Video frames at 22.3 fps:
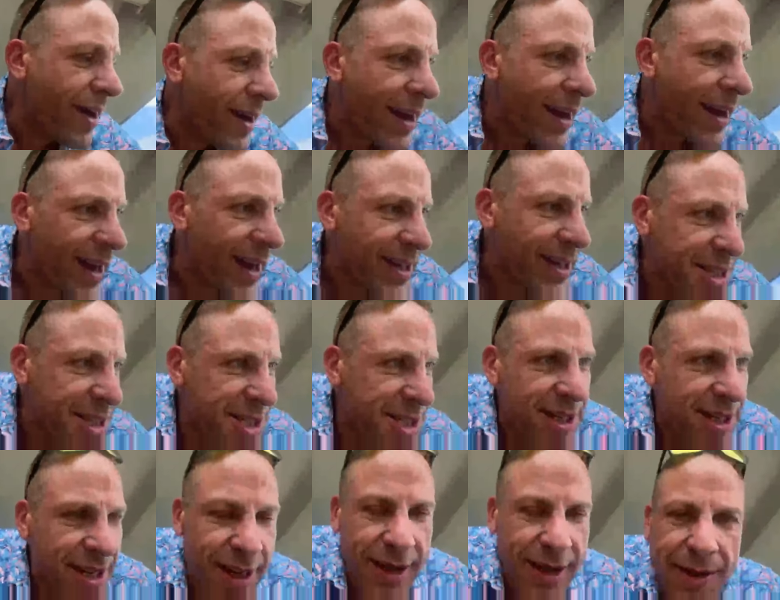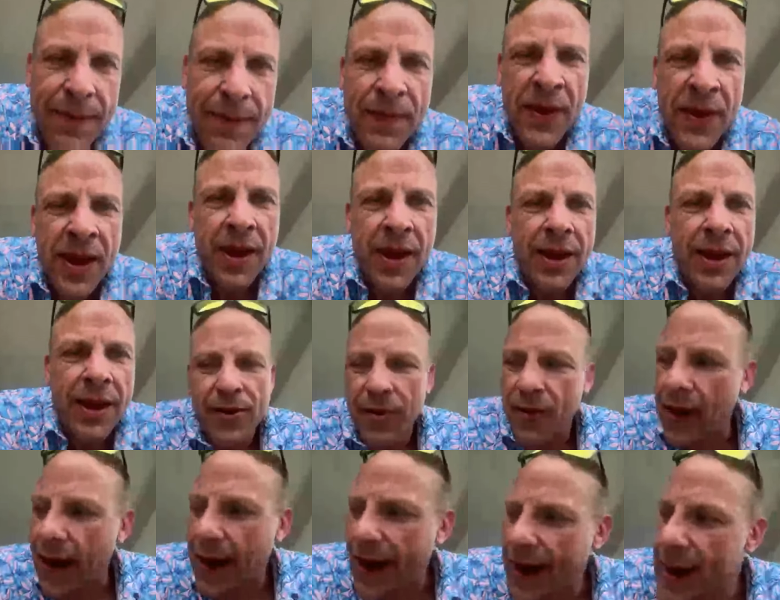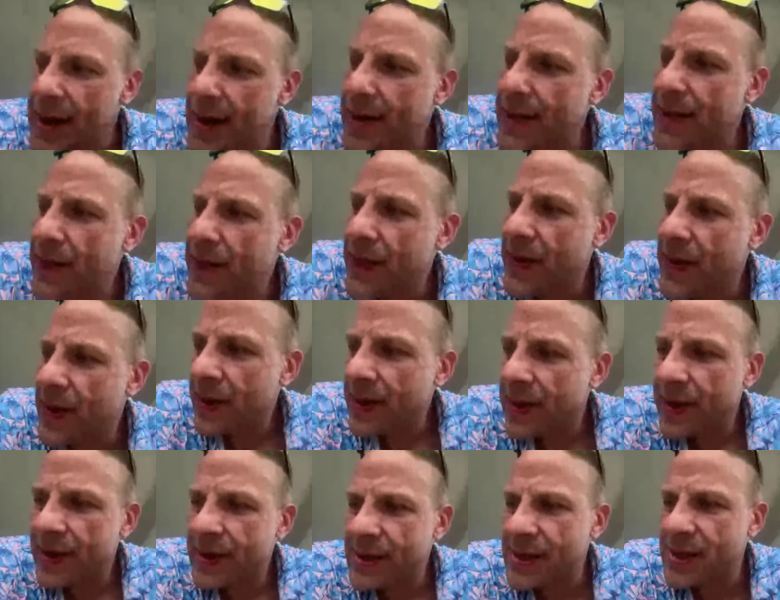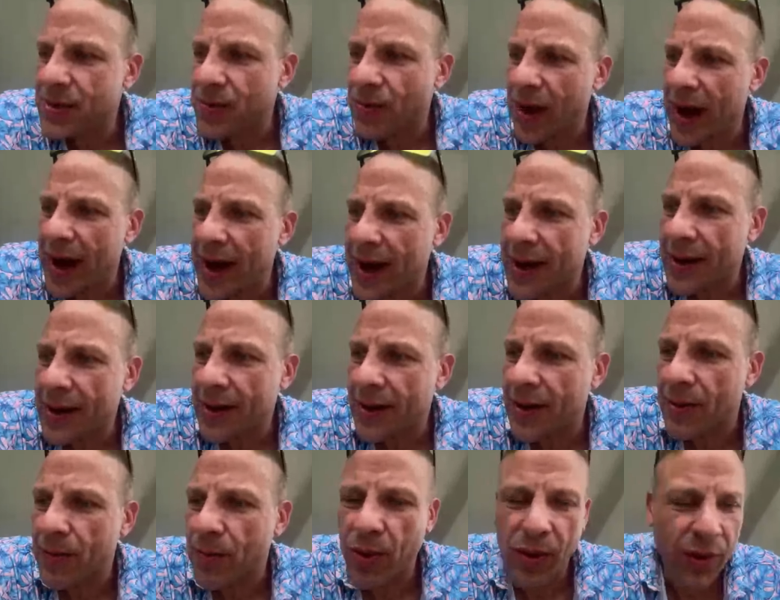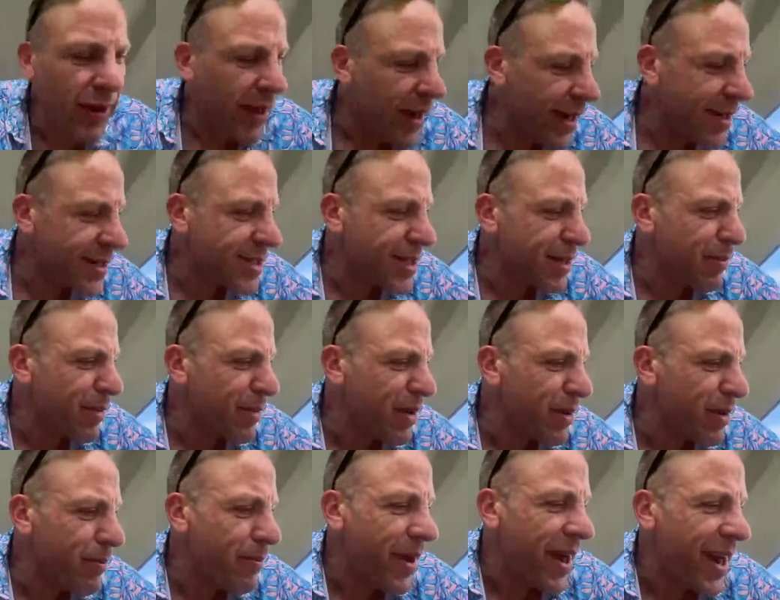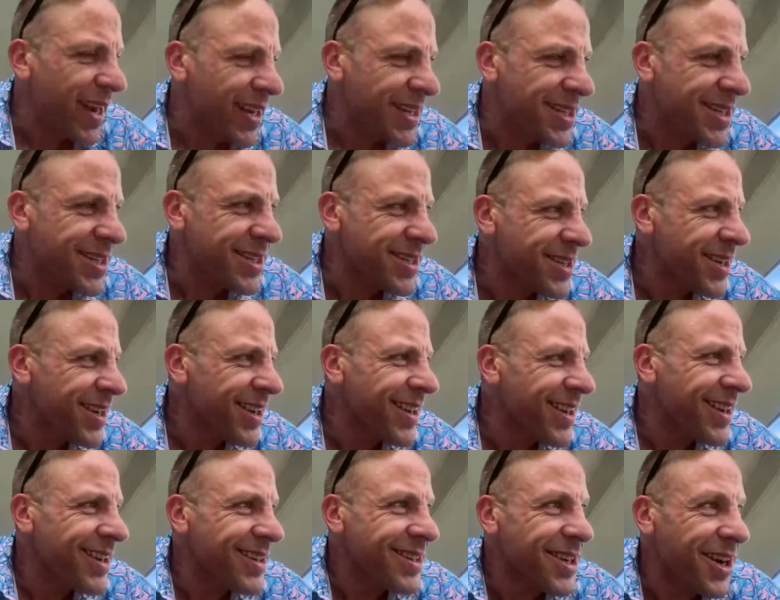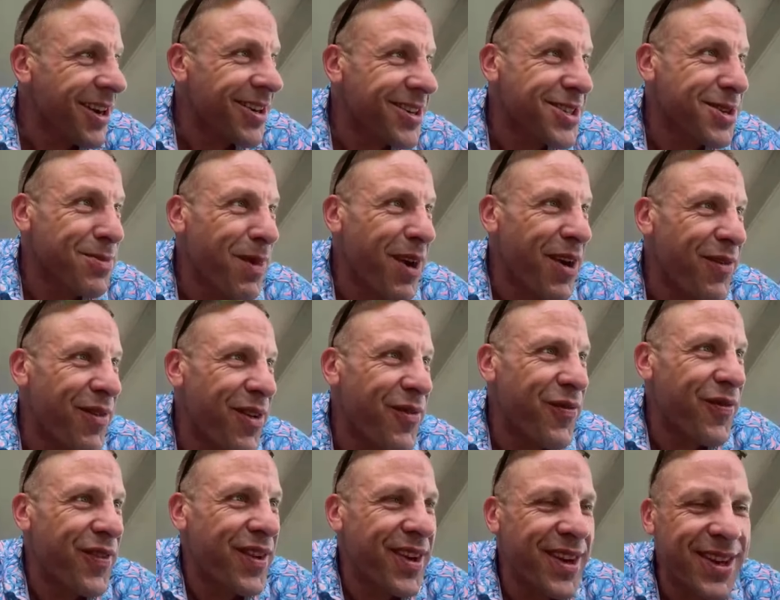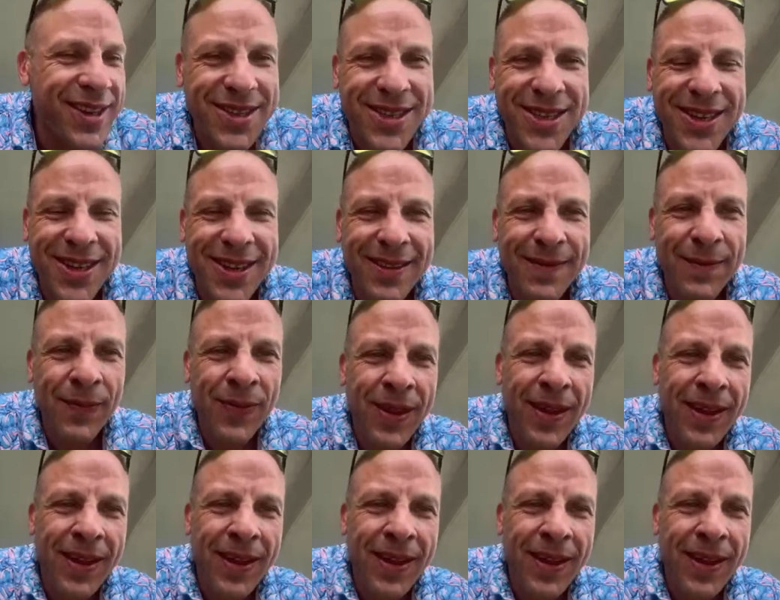I think we could probably rake a shit, right? Just rake or pull out some of them patches, toss them over the fence.